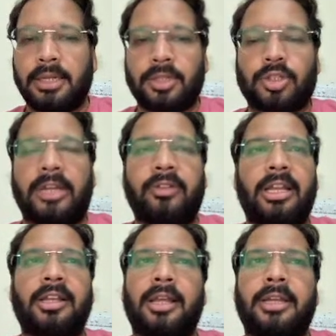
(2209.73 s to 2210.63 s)
So I will
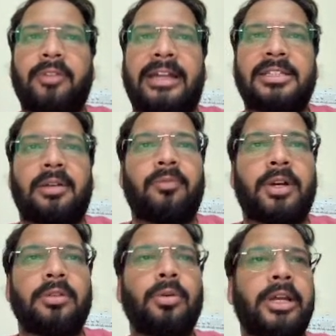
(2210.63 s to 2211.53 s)
invite
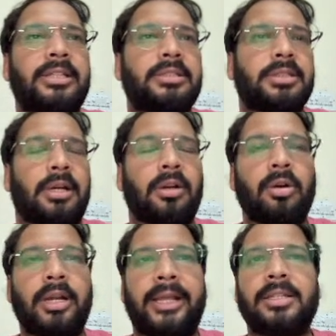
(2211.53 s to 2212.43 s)
someone who is
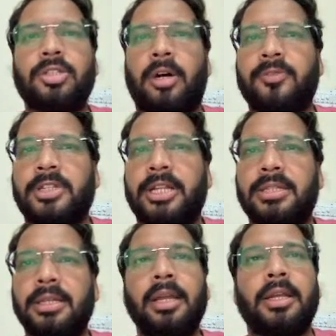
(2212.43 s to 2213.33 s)
good in soft skills.